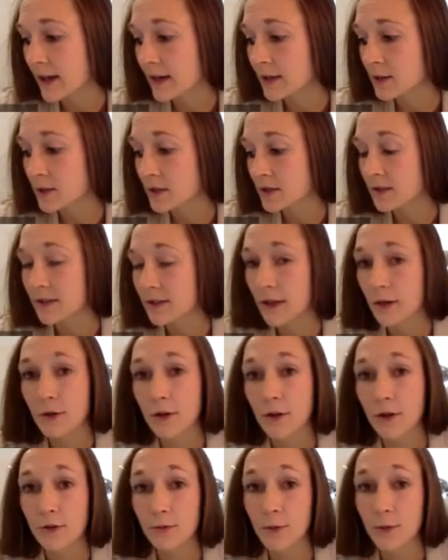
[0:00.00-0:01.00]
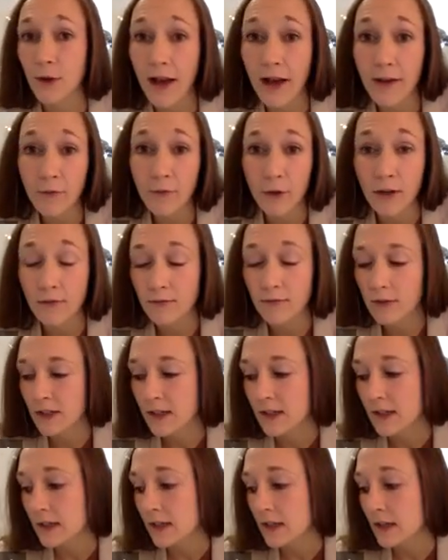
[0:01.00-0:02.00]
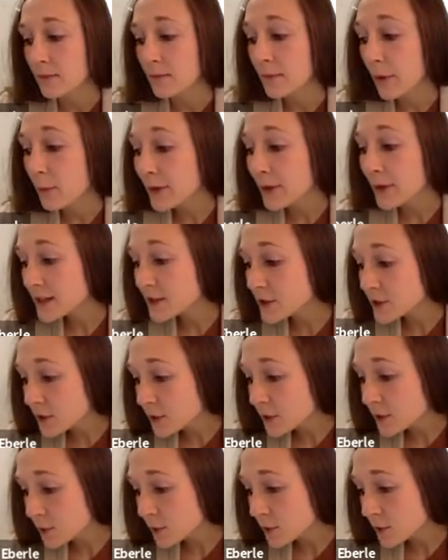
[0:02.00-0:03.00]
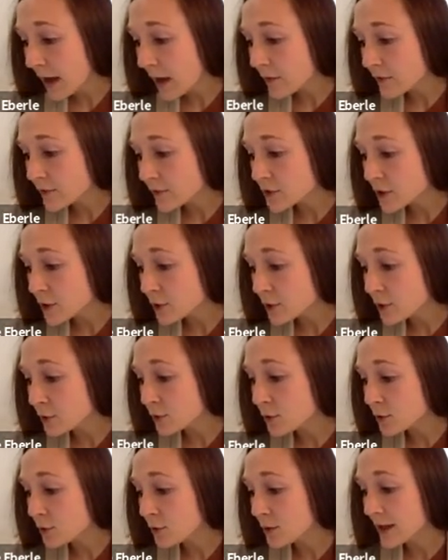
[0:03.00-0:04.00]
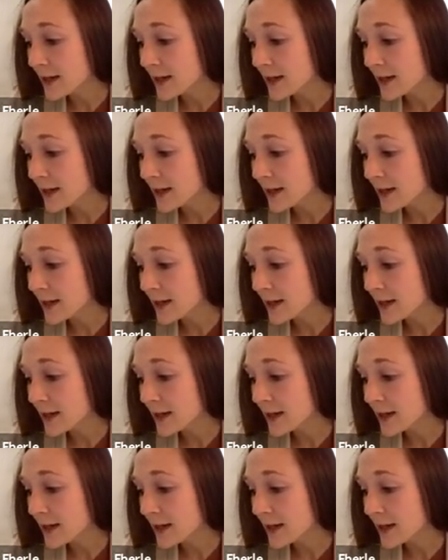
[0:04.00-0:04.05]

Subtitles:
hydrogens that are donors. We don't have one. But we do have 2